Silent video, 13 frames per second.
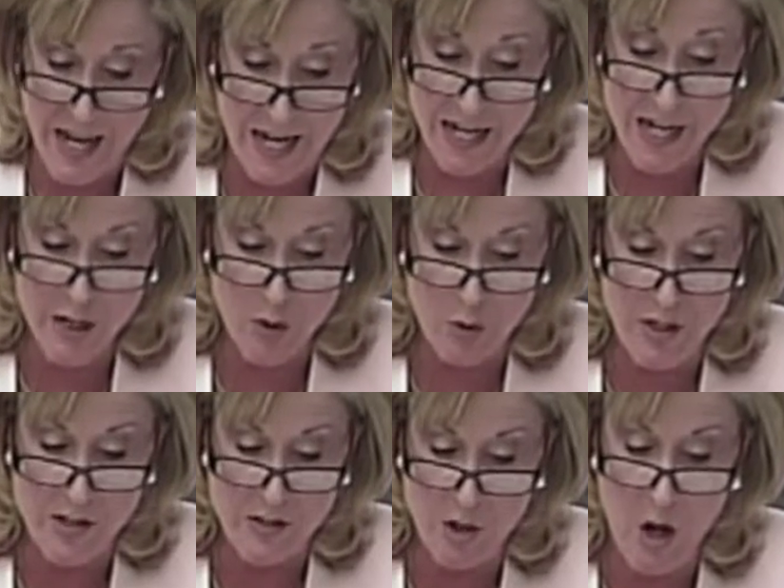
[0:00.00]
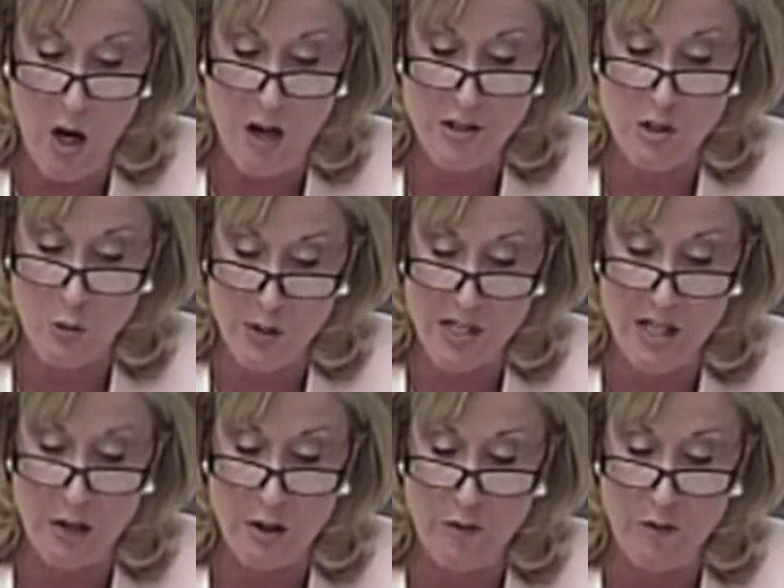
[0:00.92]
any increase in cost to retail